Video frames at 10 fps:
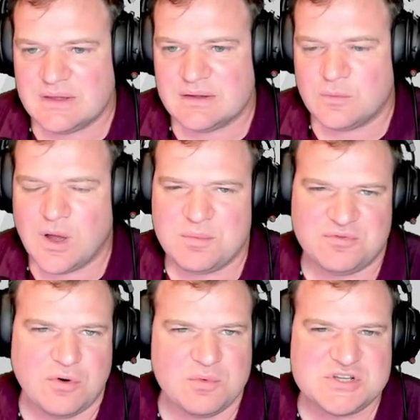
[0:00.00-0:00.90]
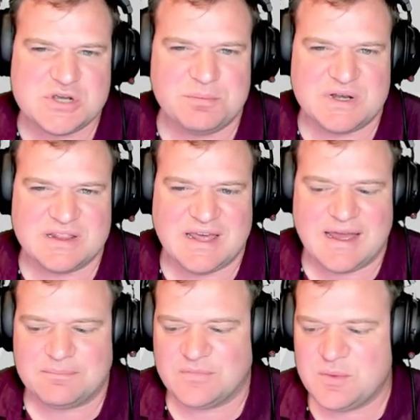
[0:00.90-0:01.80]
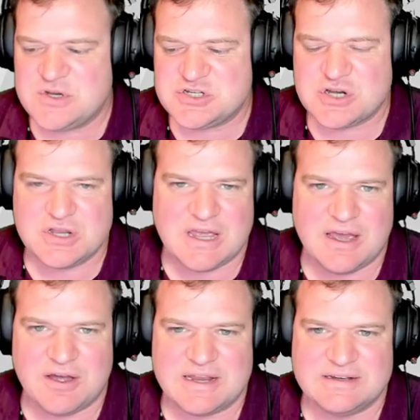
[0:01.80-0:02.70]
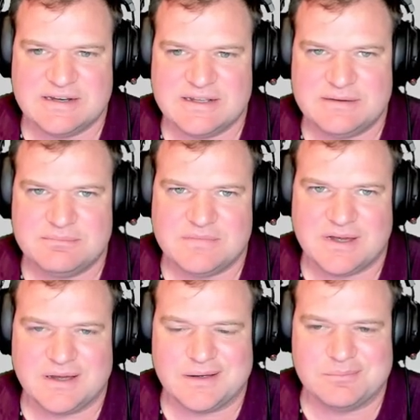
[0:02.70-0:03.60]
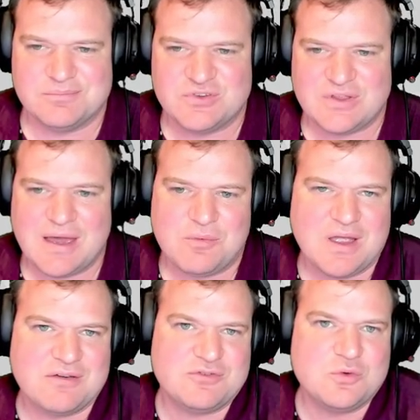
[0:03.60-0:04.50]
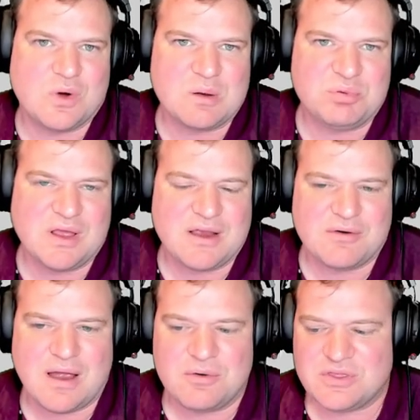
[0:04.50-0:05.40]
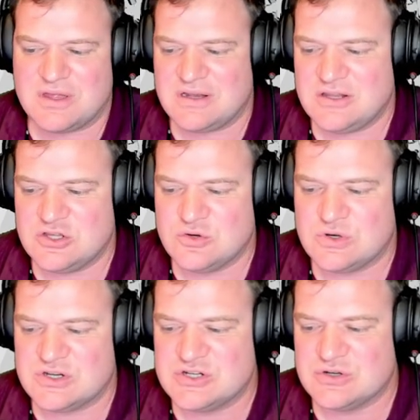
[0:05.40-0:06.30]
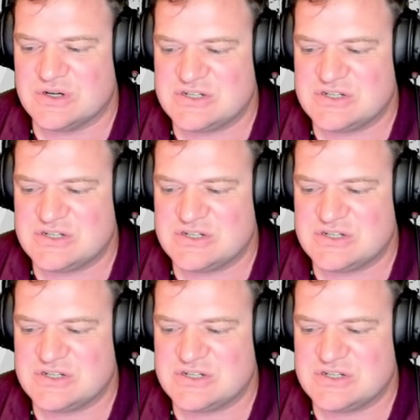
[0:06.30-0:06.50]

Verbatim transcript: well, before we jump into that, let me show you how I did it. Um, so that way, if you want to play around with it, you can do it